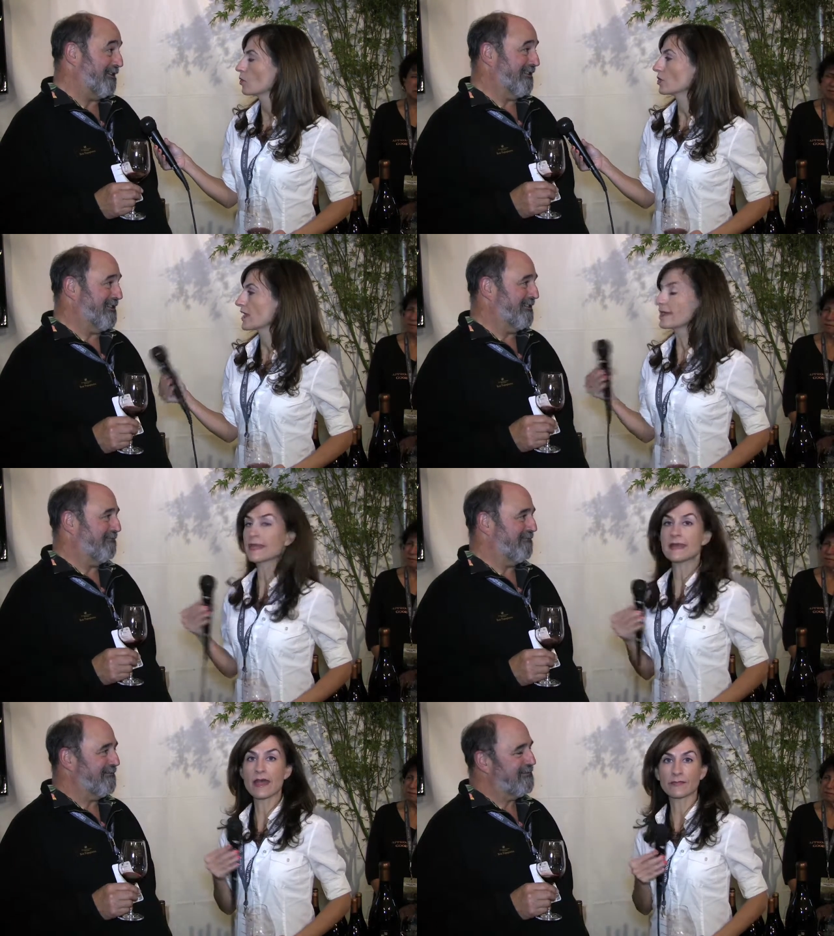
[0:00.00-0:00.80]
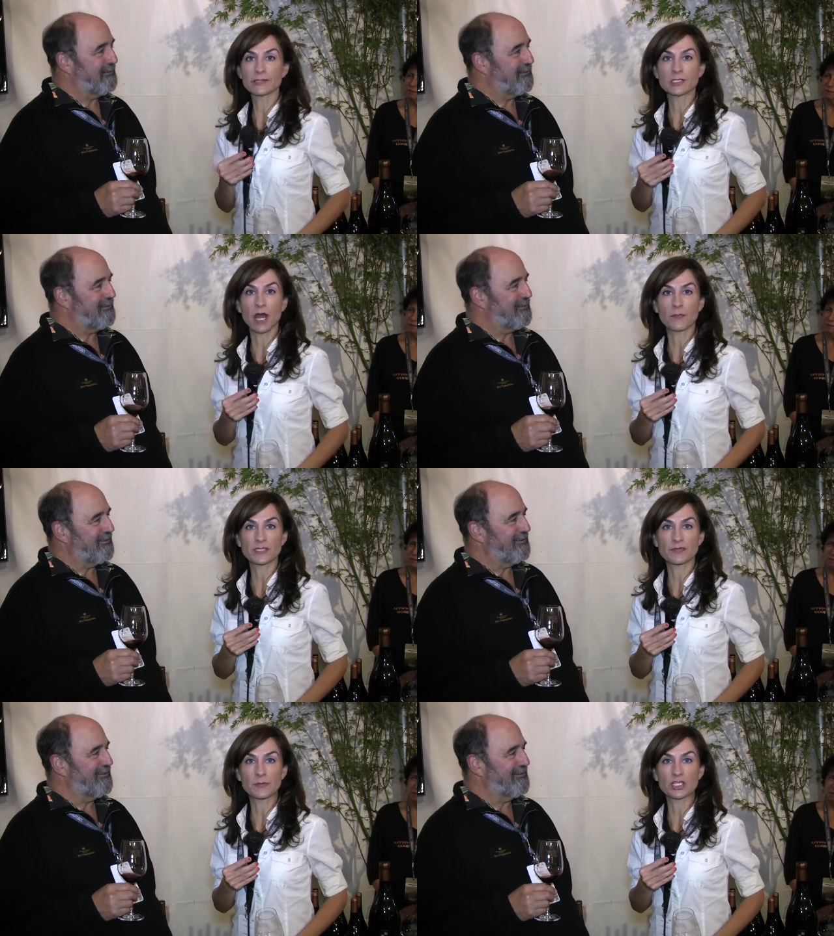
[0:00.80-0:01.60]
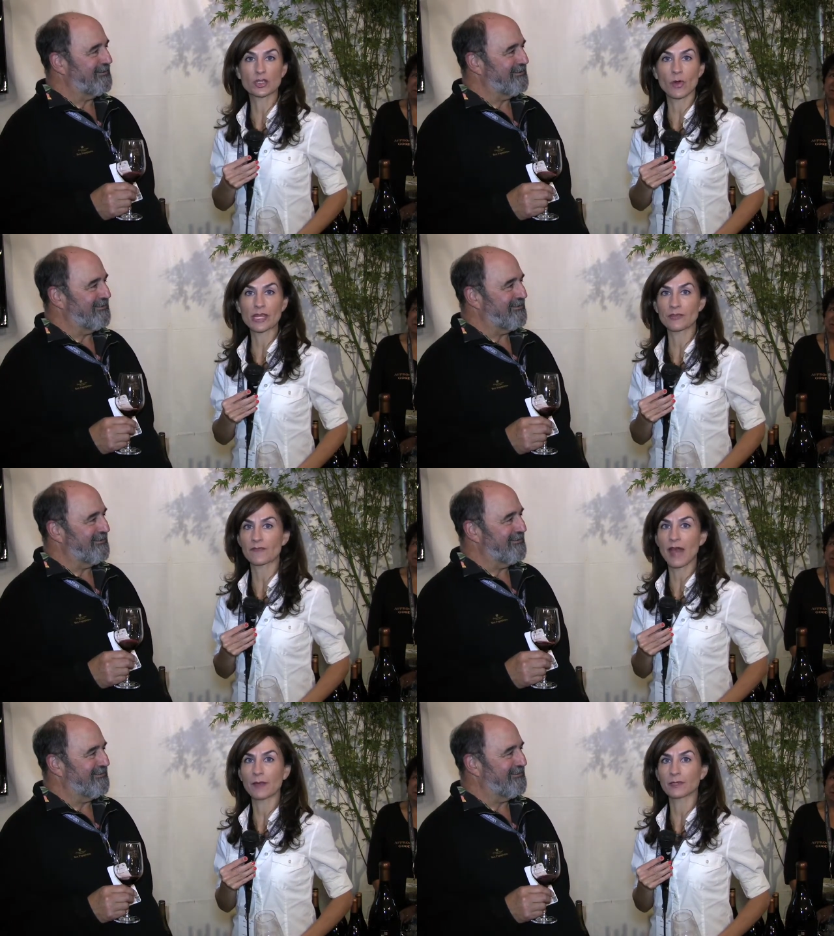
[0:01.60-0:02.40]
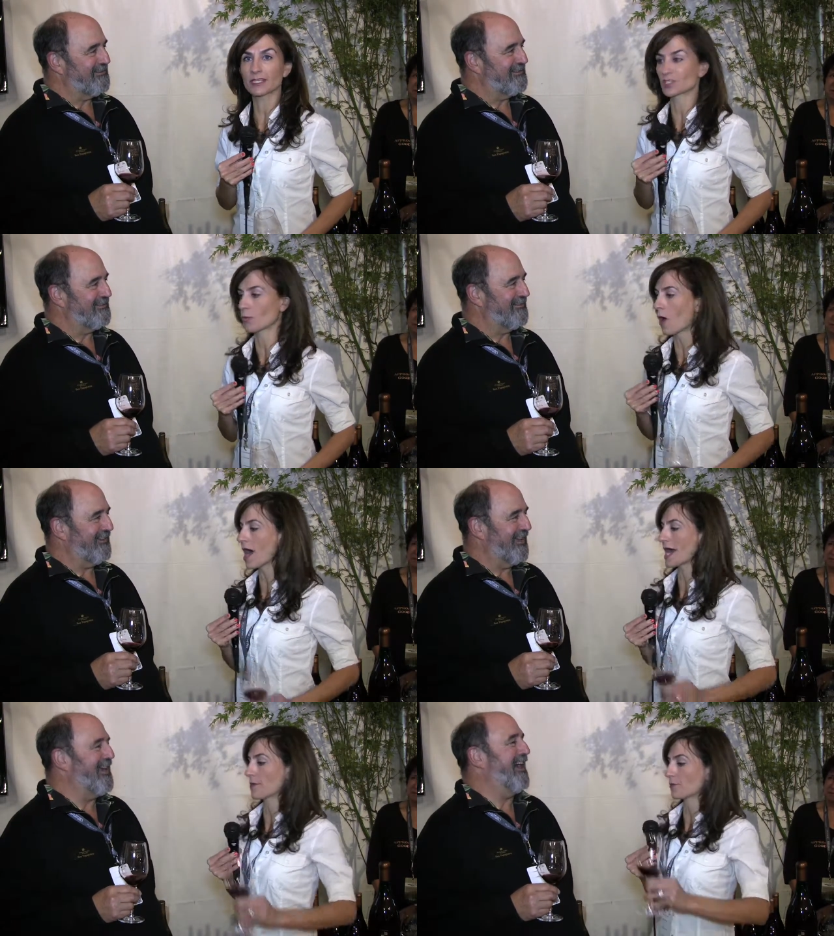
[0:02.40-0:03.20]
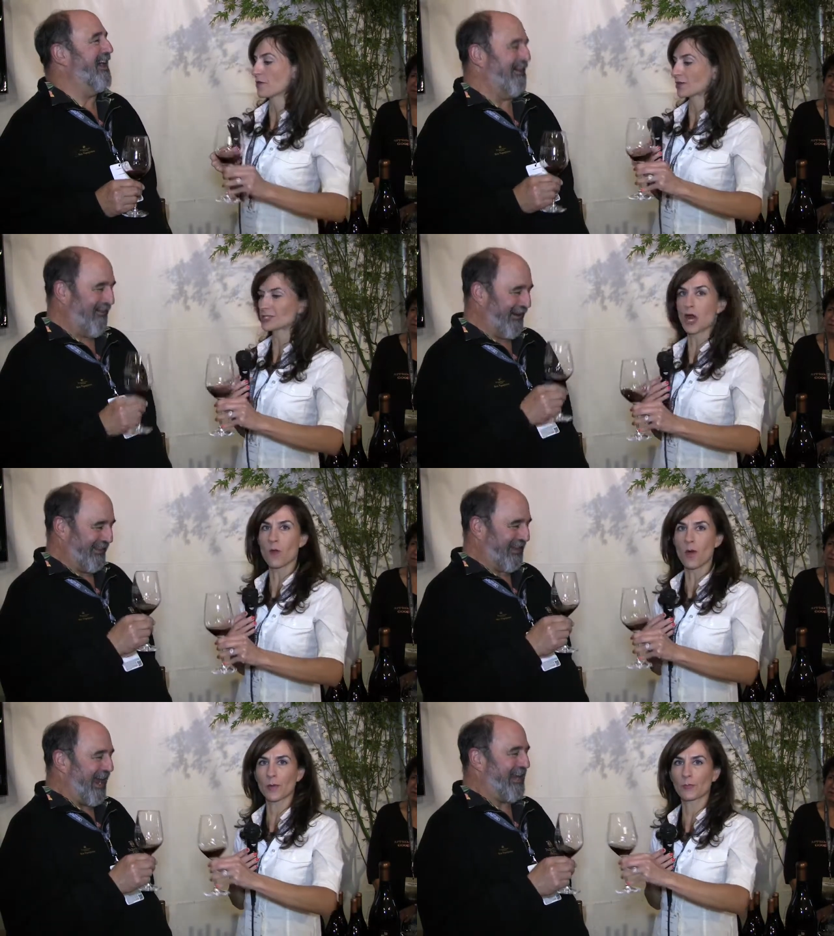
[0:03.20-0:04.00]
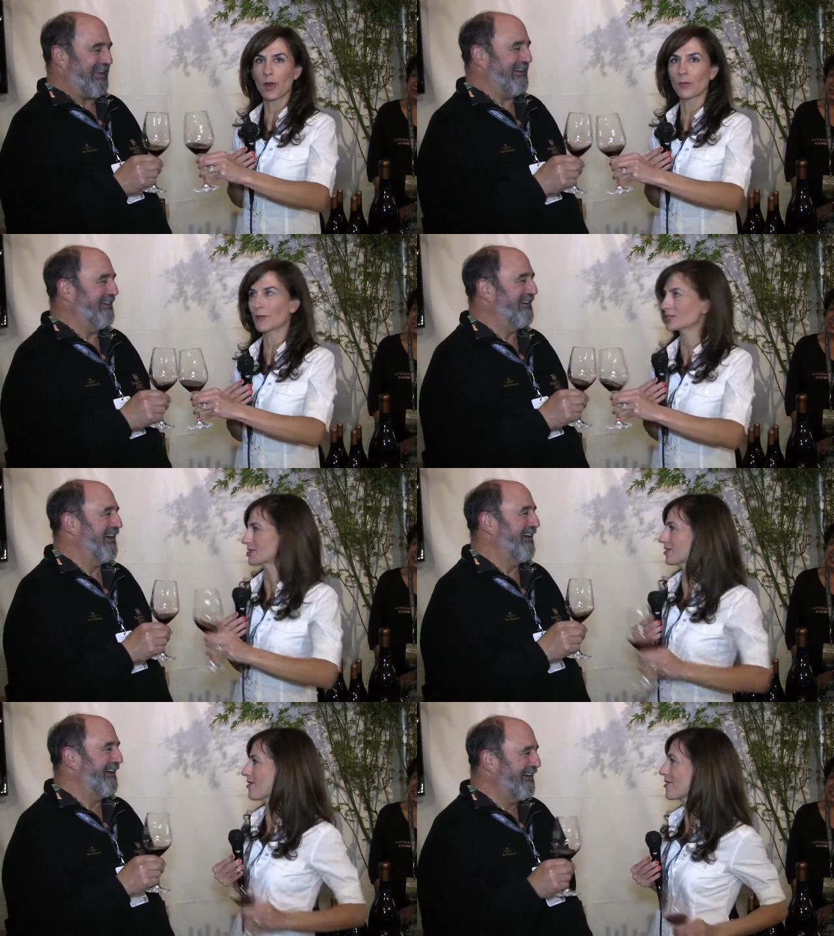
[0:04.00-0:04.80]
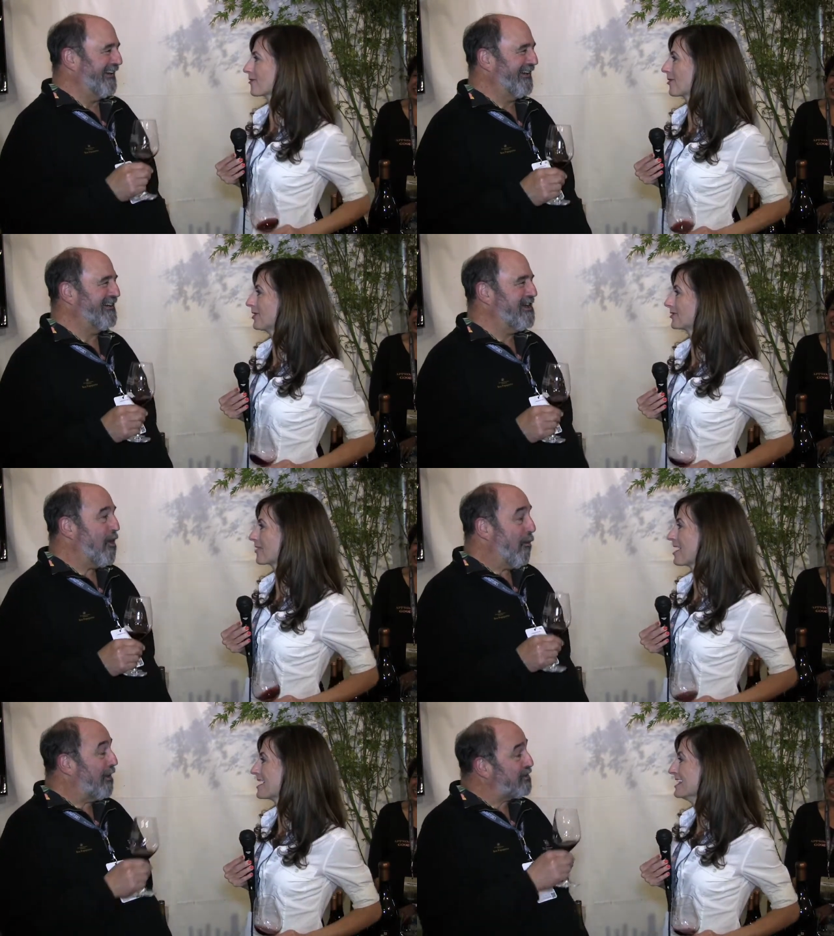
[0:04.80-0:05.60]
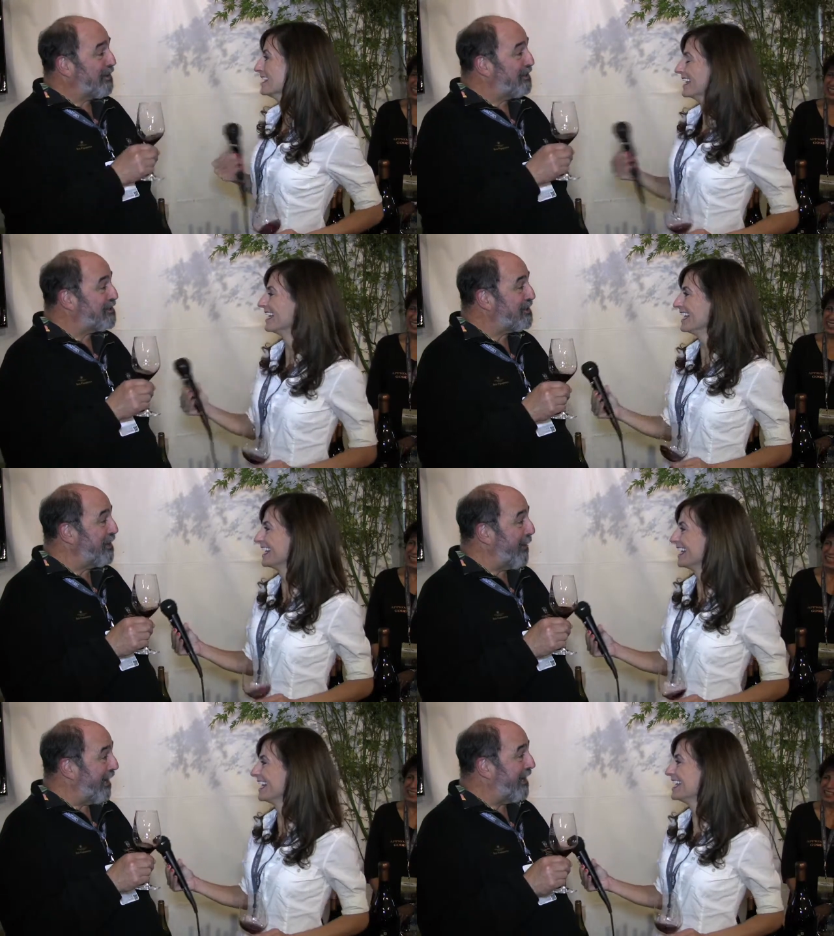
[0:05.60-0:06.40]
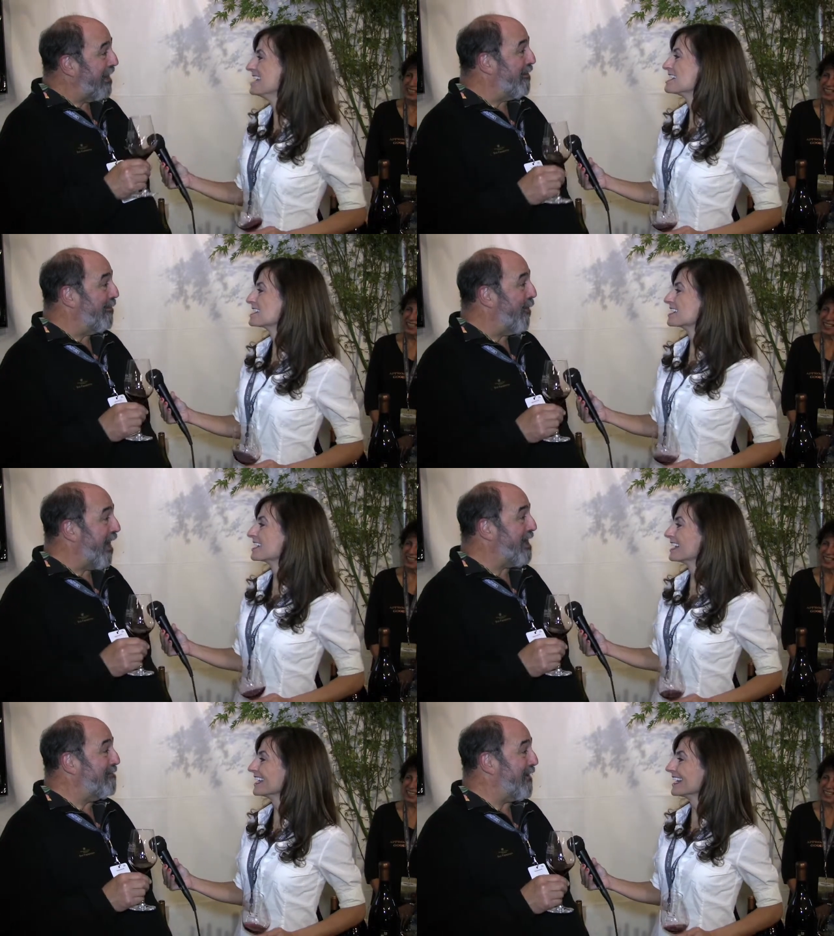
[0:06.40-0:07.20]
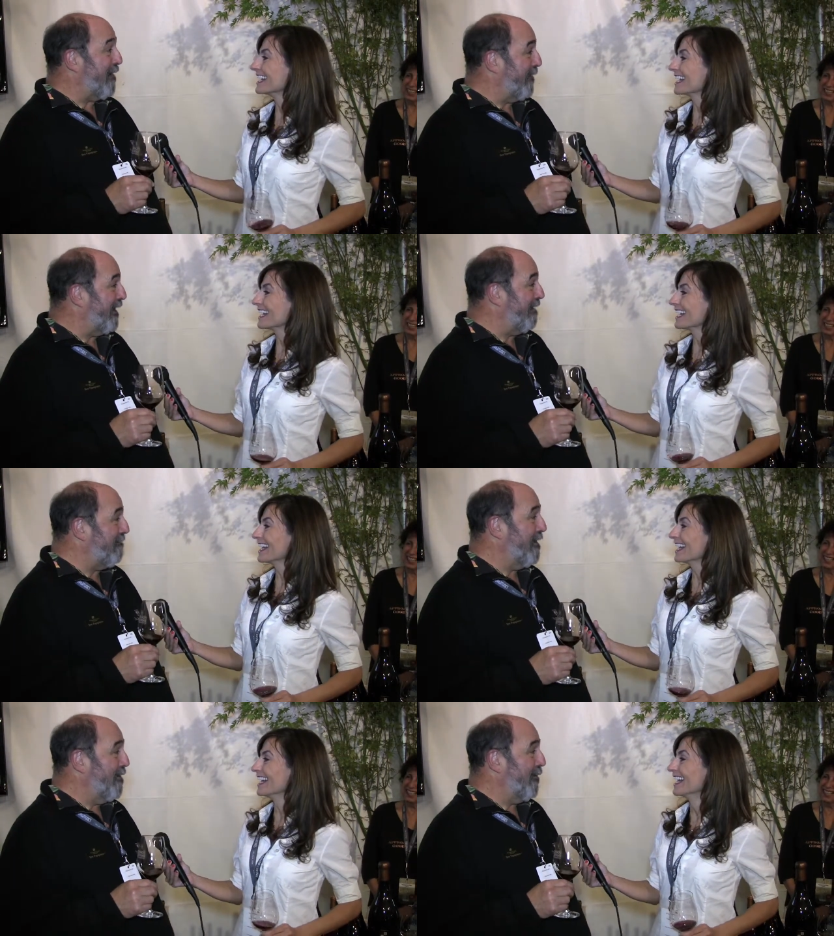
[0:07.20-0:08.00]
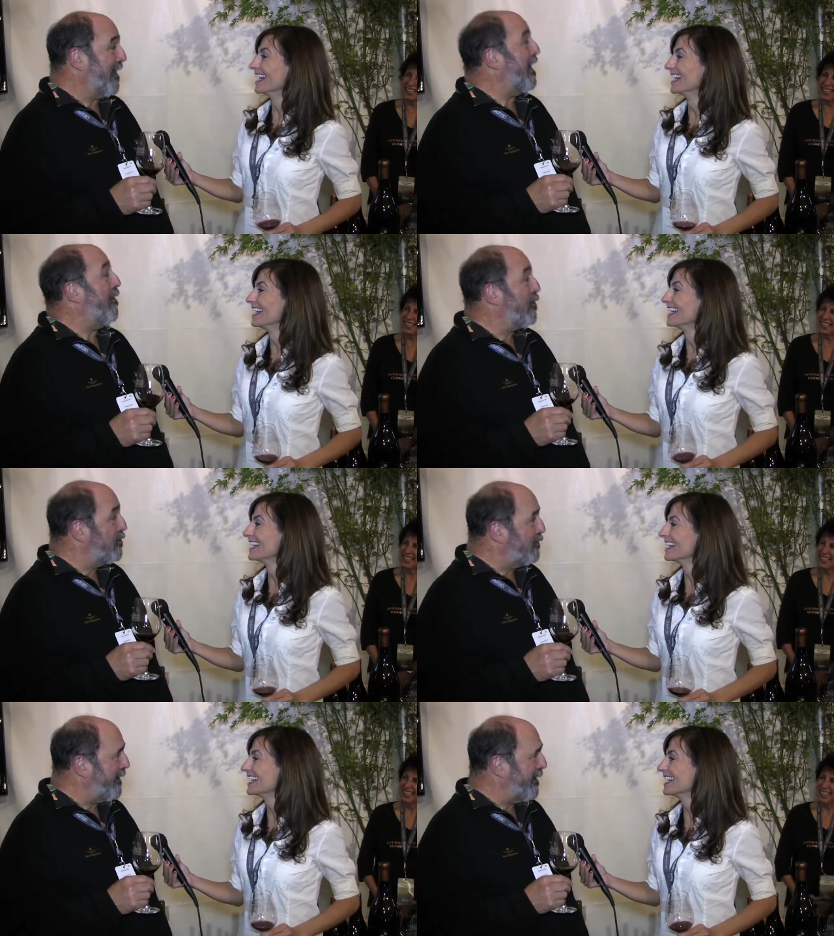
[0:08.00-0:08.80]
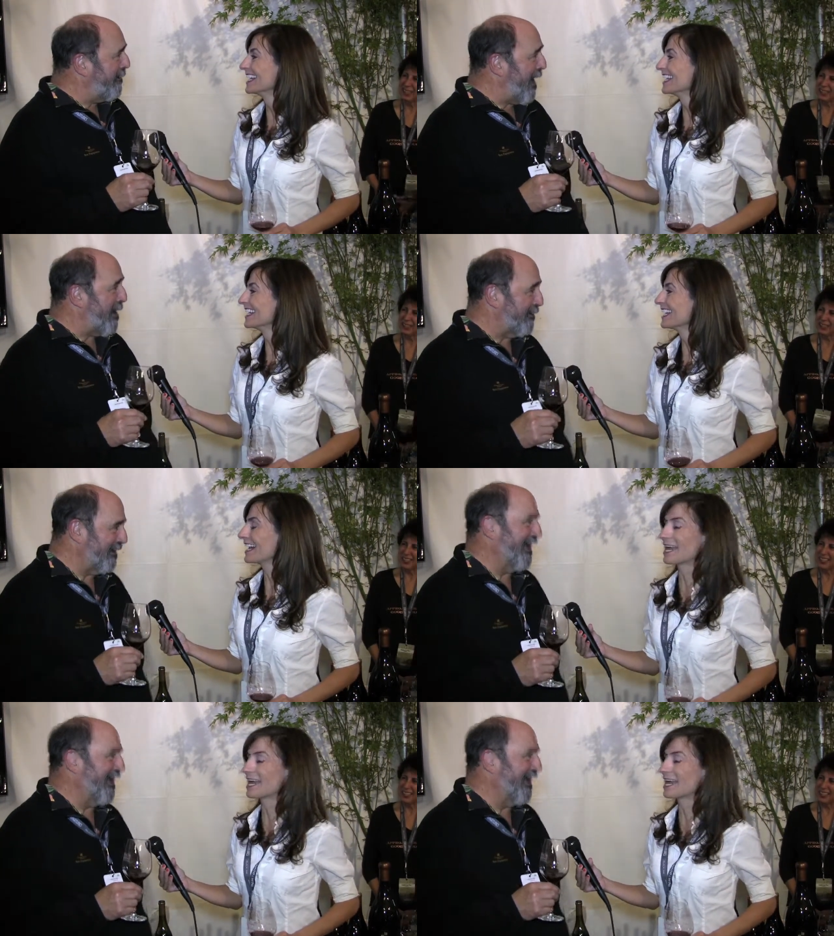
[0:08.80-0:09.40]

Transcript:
Speaker 1: They can never stop us from enjoying your fabulous wine. There's no more prohibition in our world, right? Well, it's
Speaker 2: good to see you at another wine event. You do get around.